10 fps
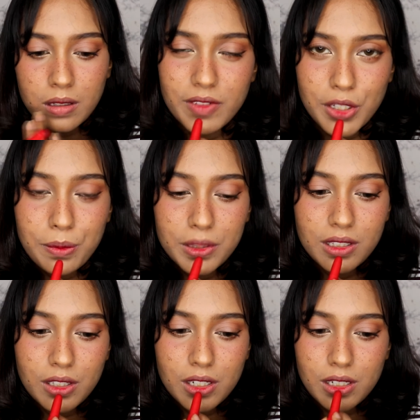When you're
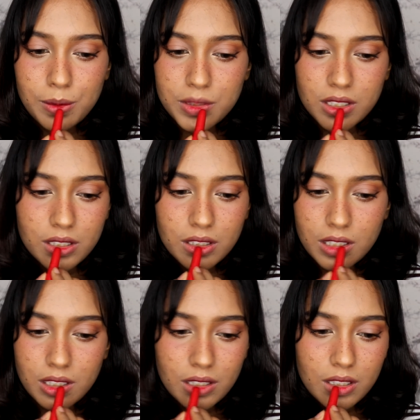putting your lipstick on
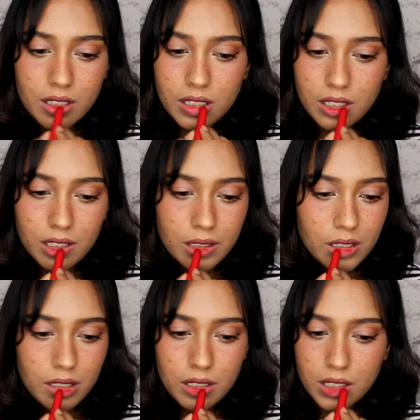the
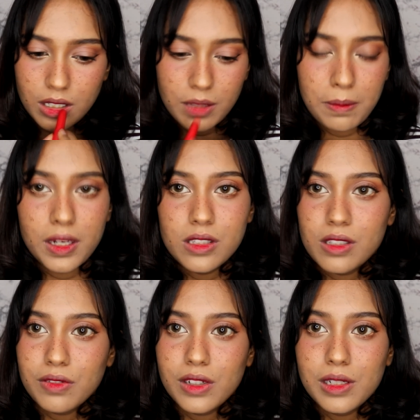inner
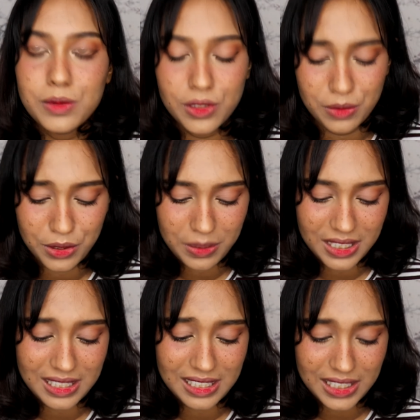parts of your lips, you want to
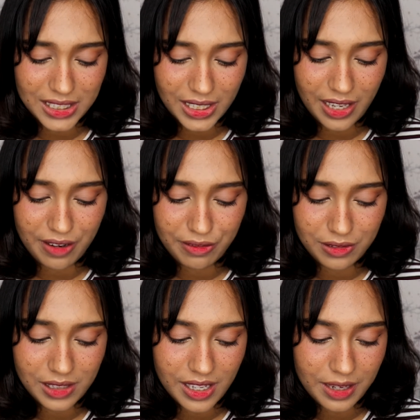be a little
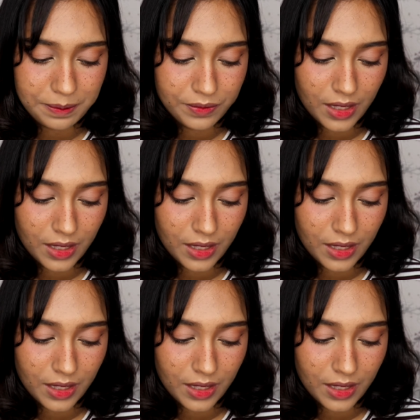careful there,